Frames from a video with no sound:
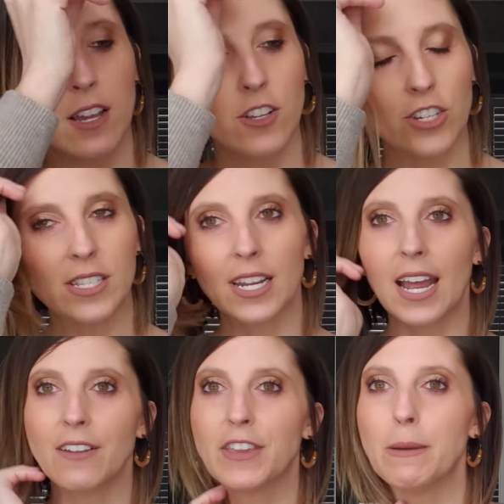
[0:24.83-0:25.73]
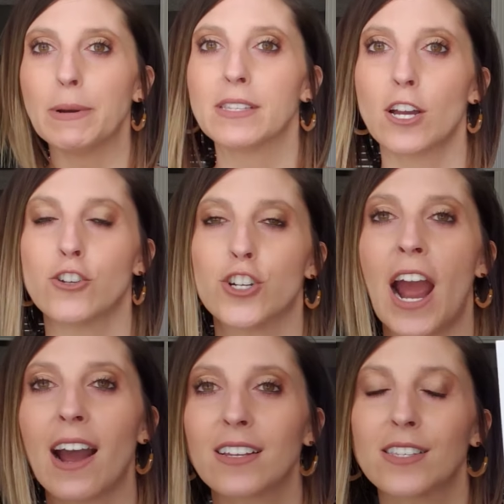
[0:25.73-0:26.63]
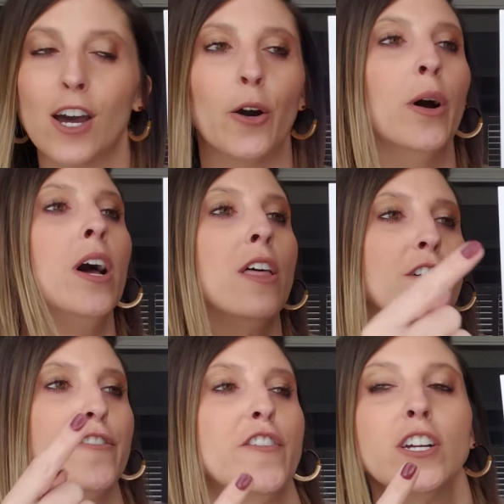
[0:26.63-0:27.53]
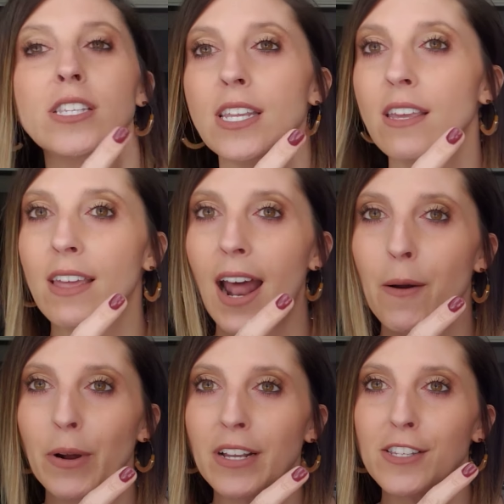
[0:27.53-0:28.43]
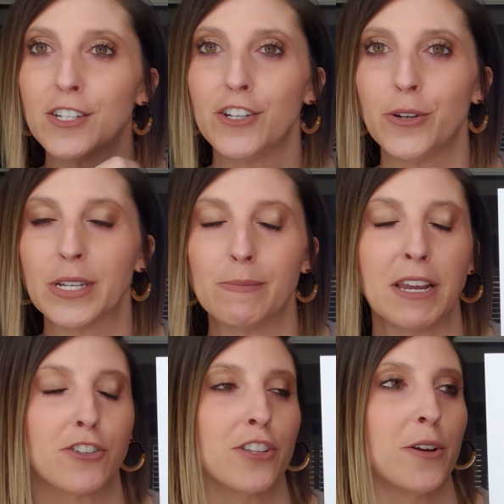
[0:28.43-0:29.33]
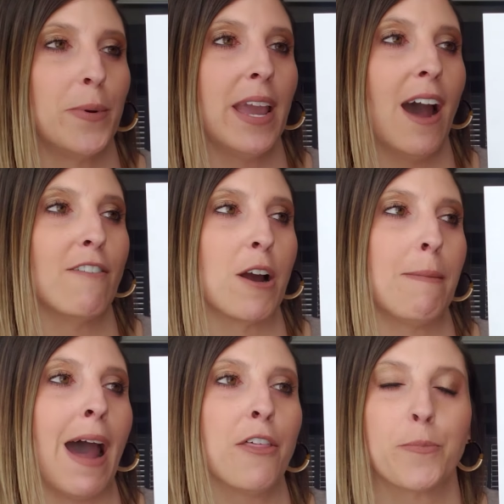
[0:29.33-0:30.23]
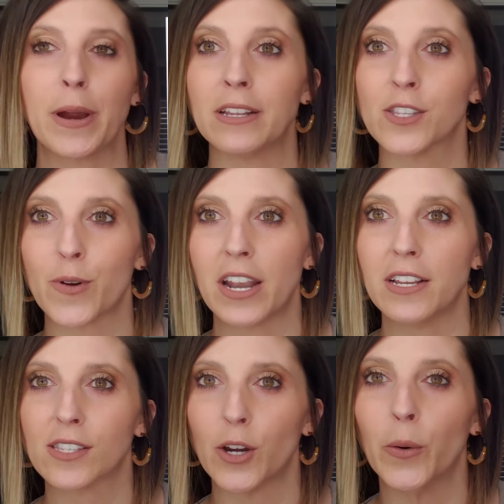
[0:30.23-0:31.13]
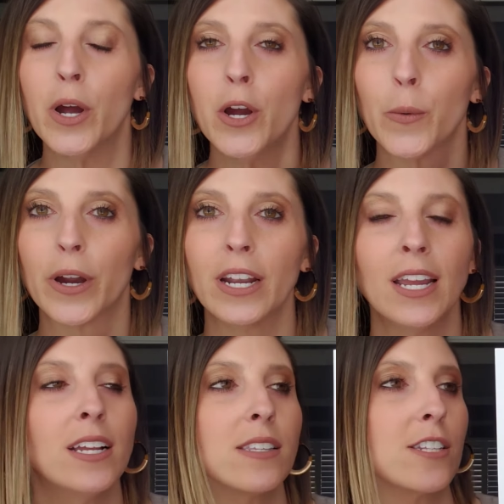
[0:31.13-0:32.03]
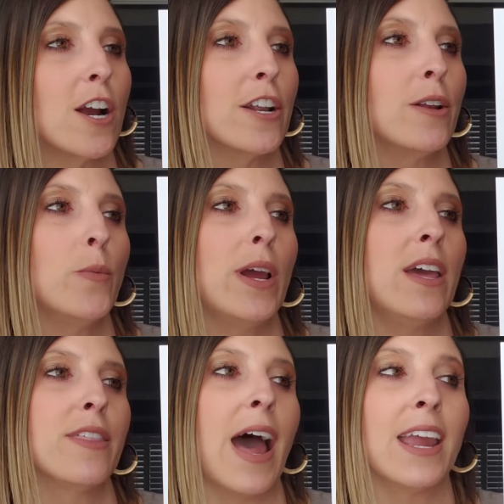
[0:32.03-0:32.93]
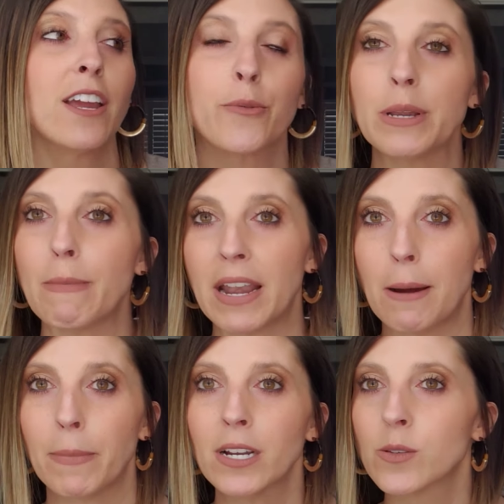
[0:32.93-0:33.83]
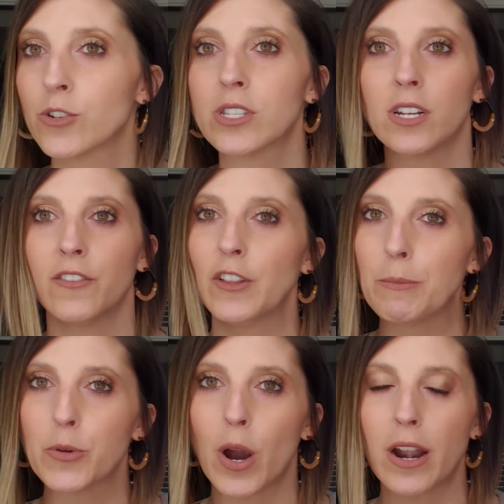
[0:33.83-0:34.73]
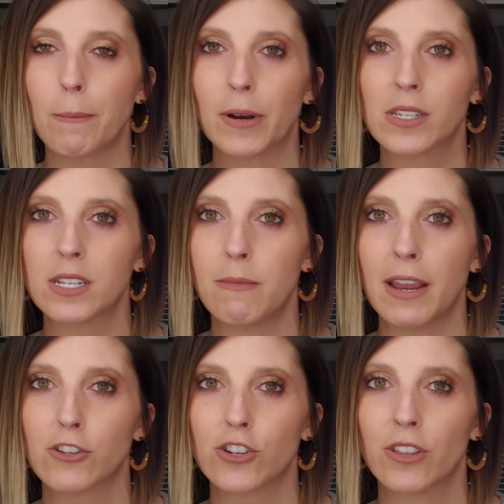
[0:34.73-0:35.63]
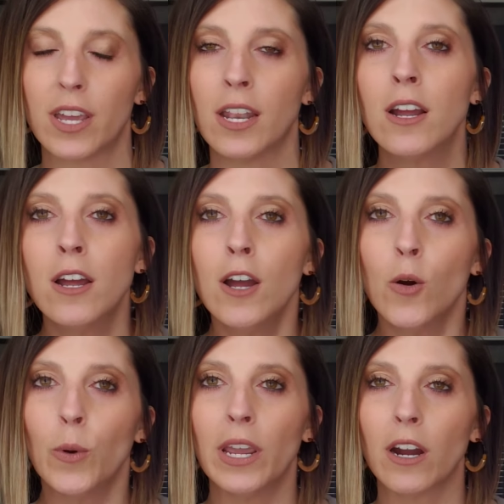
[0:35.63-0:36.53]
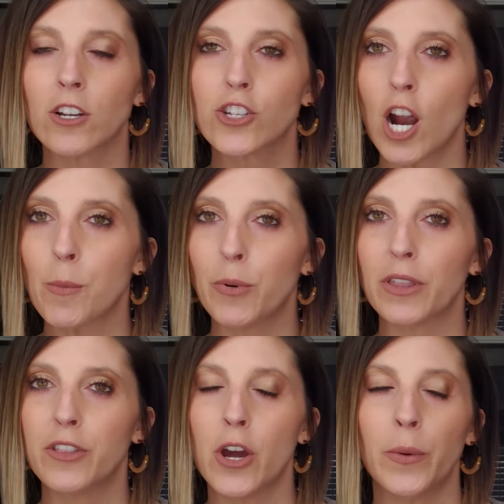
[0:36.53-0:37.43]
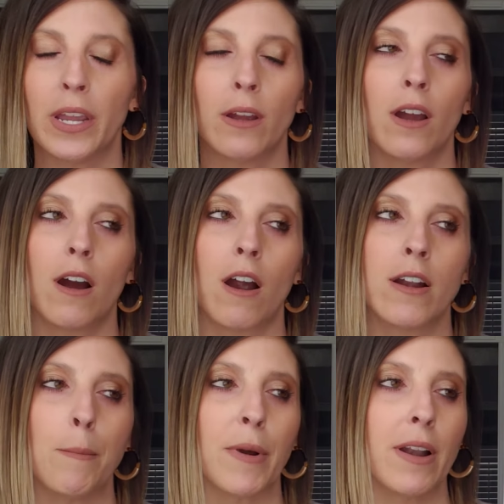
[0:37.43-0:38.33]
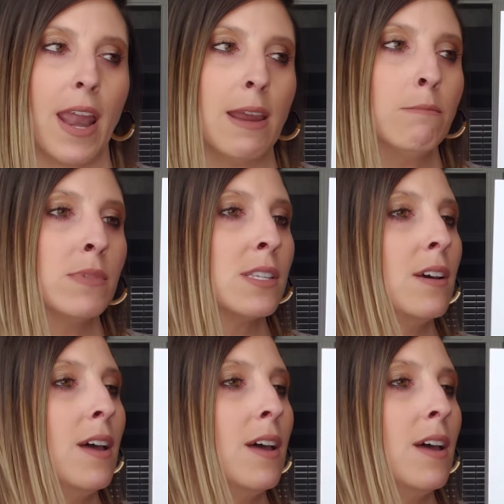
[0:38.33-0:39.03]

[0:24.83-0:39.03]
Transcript: just to kind of keep us on track. So the first thing that I want us to do is make sure that we have our math brains ready. So we're gonna get started with I can read my numbers. We're just gonna flip through our numbers to make sure that we are sharp with knowing our number names.